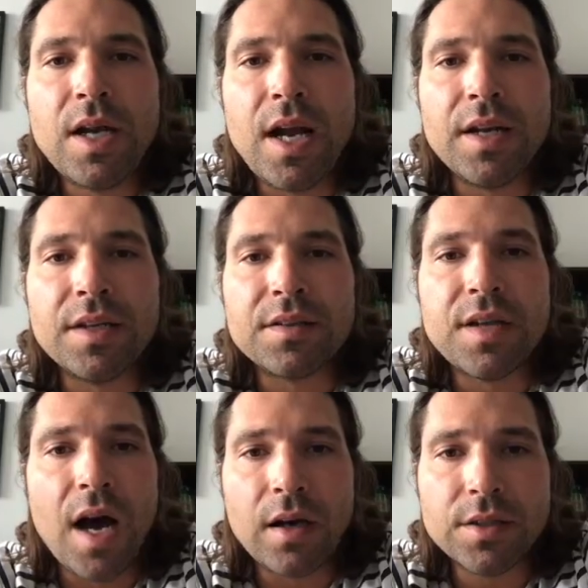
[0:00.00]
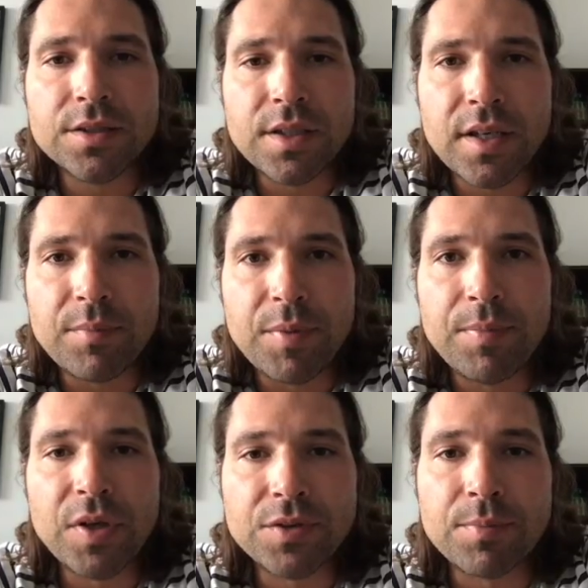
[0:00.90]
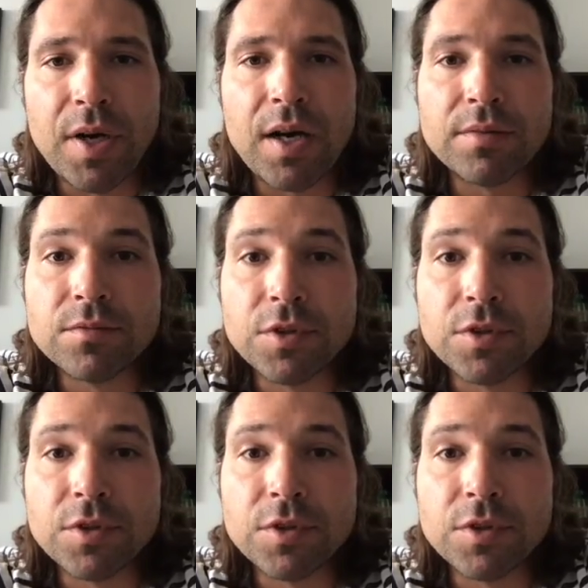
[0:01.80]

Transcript: and it's knowledge that can be built upon,